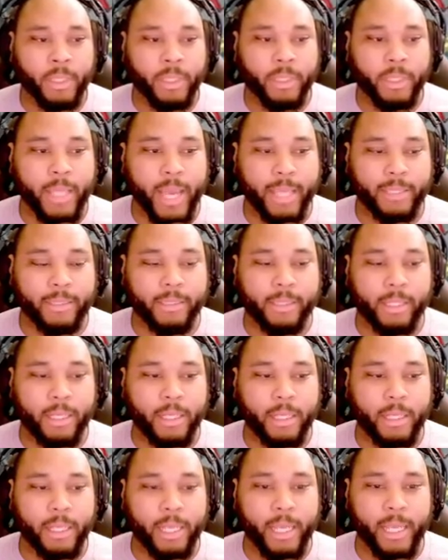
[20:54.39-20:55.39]
That
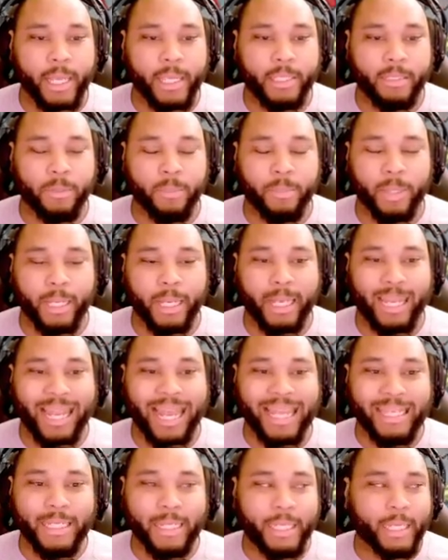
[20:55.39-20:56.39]
sun is
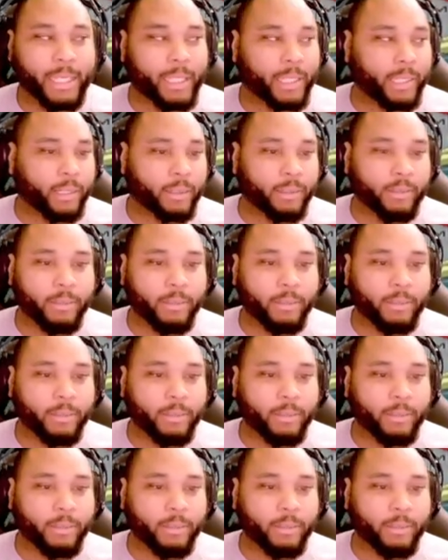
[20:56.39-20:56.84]
blinding.